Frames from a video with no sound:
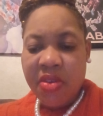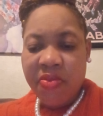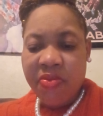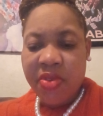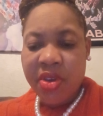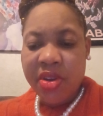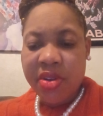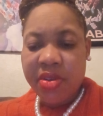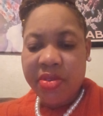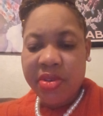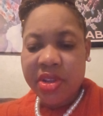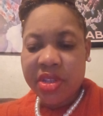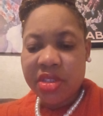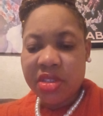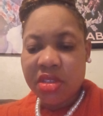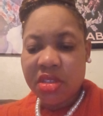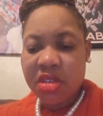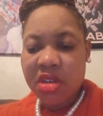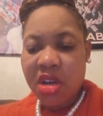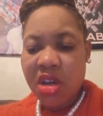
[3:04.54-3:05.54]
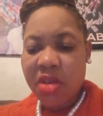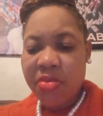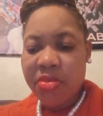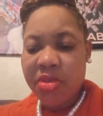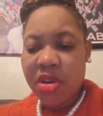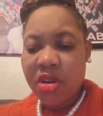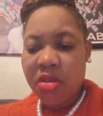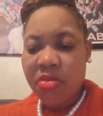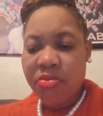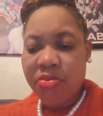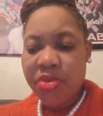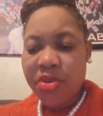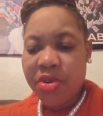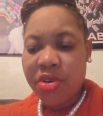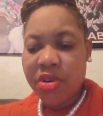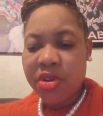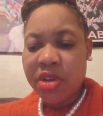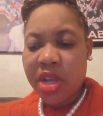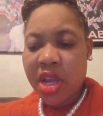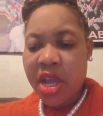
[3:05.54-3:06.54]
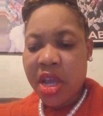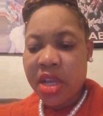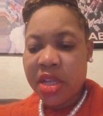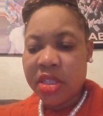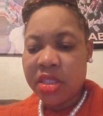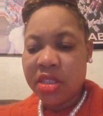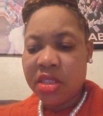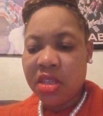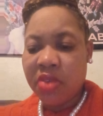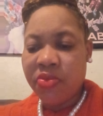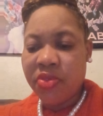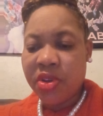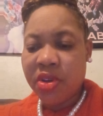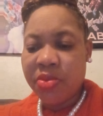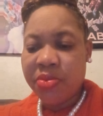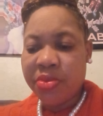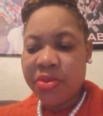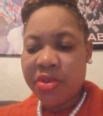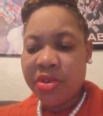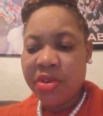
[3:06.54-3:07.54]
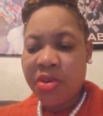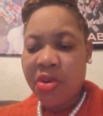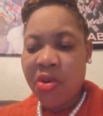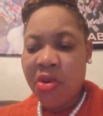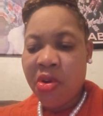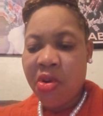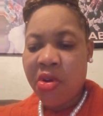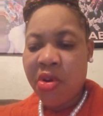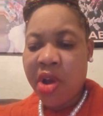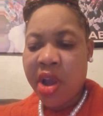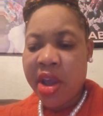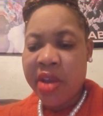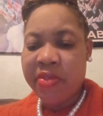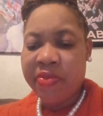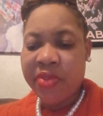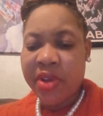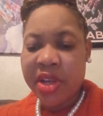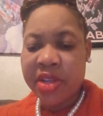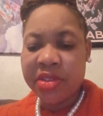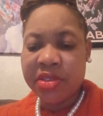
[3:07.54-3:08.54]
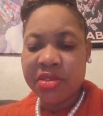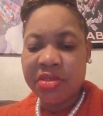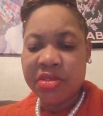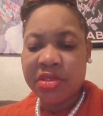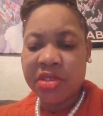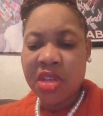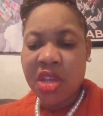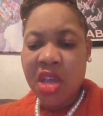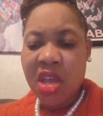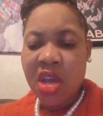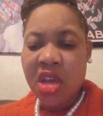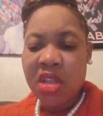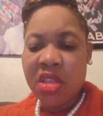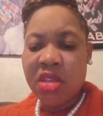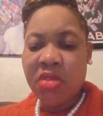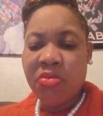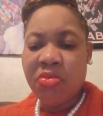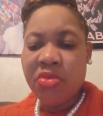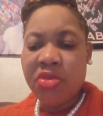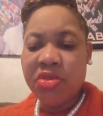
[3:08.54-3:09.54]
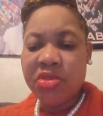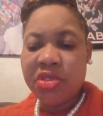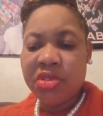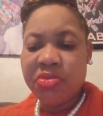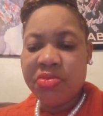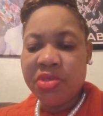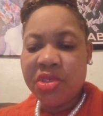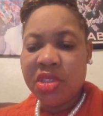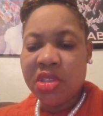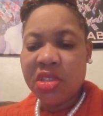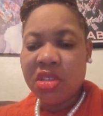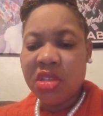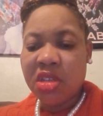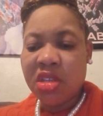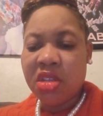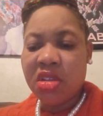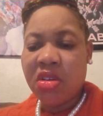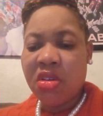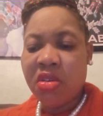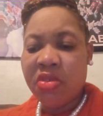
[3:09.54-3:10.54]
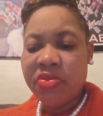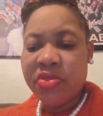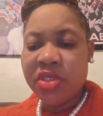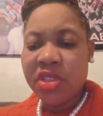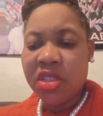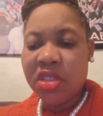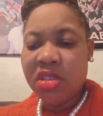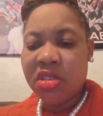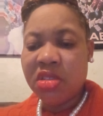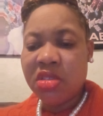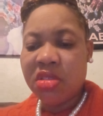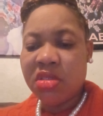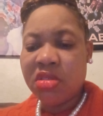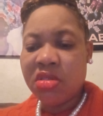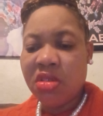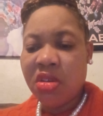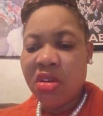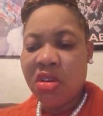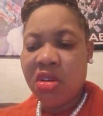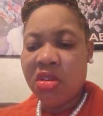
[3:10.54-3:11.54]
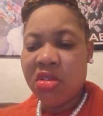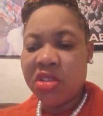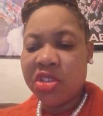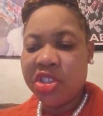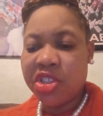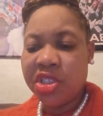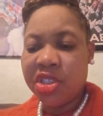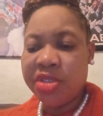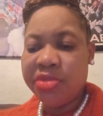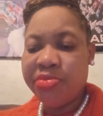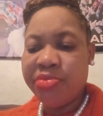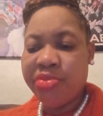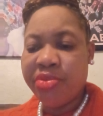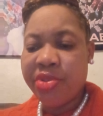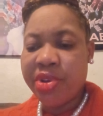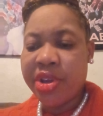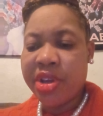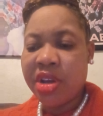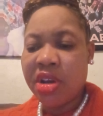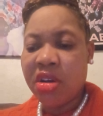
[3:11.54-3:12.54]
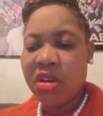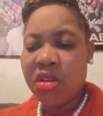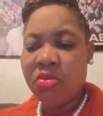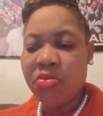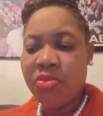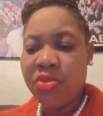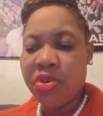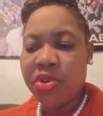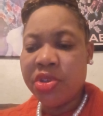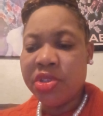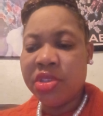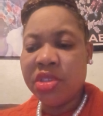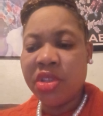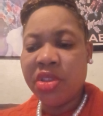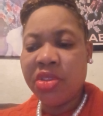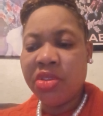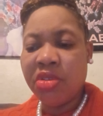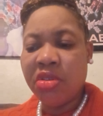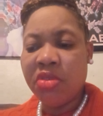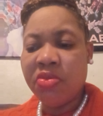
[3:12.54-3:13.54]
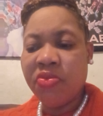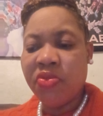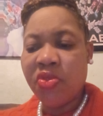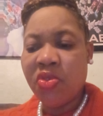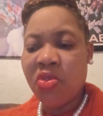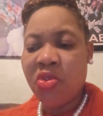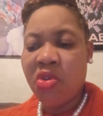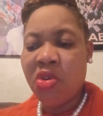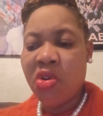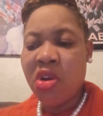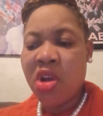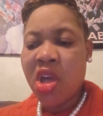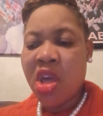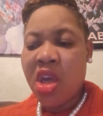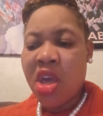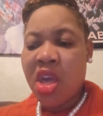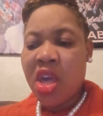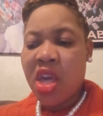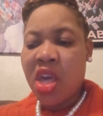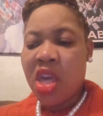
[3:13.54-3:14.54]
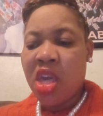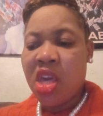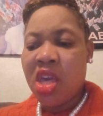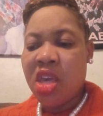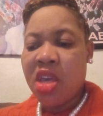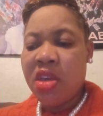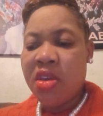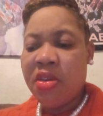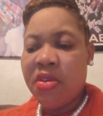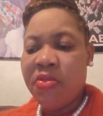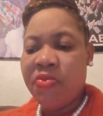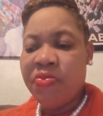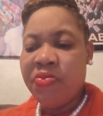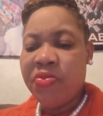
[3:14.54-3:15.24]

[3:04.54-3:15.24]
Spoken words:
veterans coming on board as developer or advisors. The most recent of these saw SHIB bring on board the third floor, a